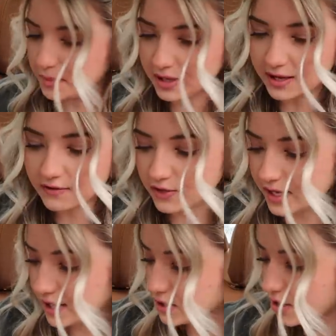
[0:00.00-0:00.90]
believe
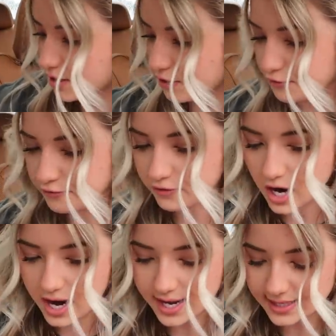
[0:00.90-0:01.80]
these are the
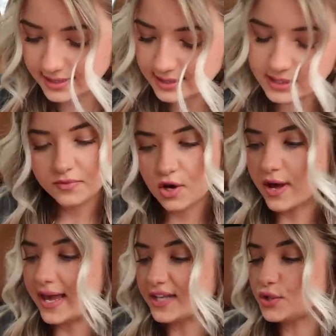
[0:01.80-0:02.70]
fries.
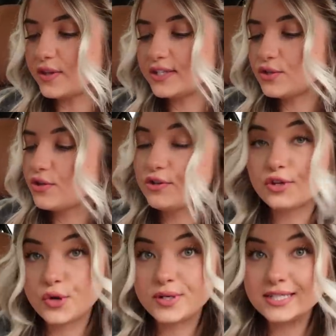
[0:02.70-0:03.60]
Okay, yeah, so these are the
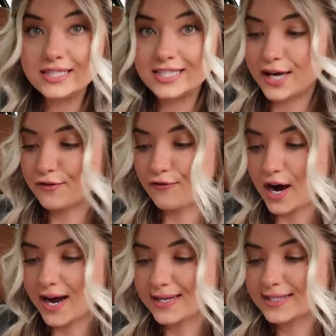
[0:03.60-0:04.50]
loaded steak
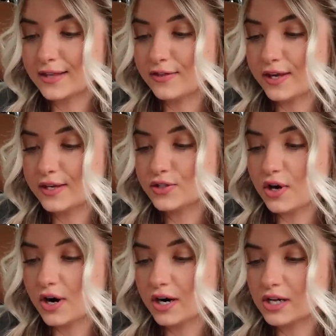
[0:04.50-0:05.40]
fries. These
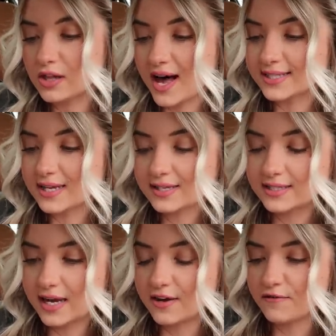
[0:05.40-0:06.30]
are classic
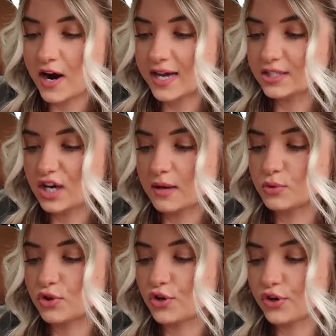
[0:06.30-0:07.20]
steak fries topped
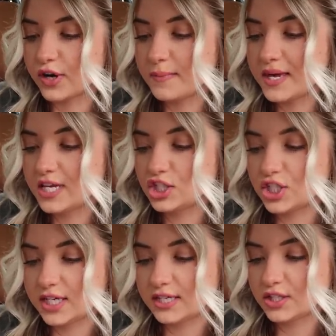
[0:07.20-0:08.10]
with creamy
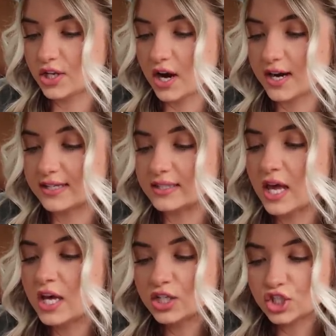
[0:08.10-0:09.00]
cheese sauce,
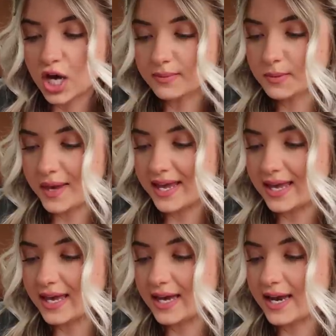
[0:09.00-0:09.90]
chopped
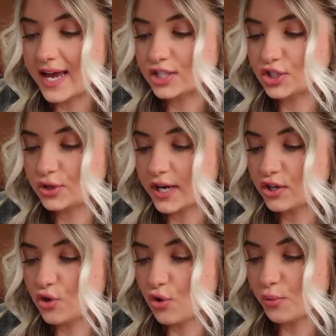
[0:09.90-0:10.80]
bacon, and
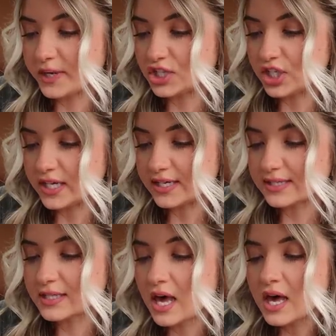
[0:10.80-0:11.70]
shredded Colby
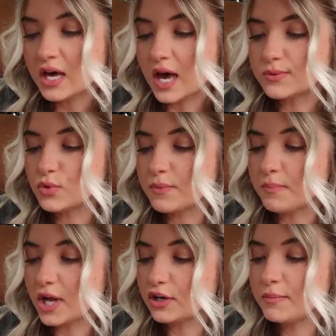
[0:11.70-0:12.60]
cheese. Comes with
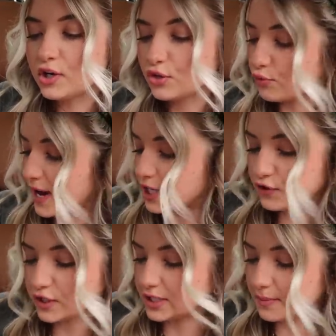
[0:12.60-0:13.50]
buttermilk ranch
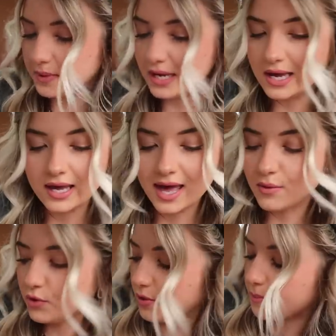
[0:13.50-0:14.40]
for dipping.
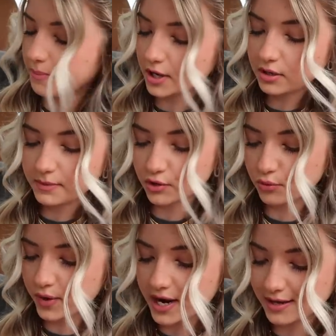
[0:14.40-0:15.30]
Again, with a buttermilk
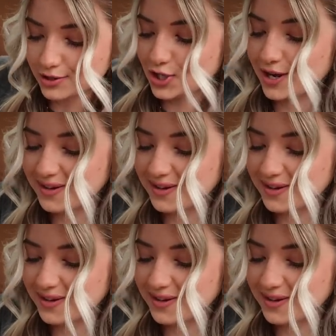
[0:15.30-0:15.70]
ranch.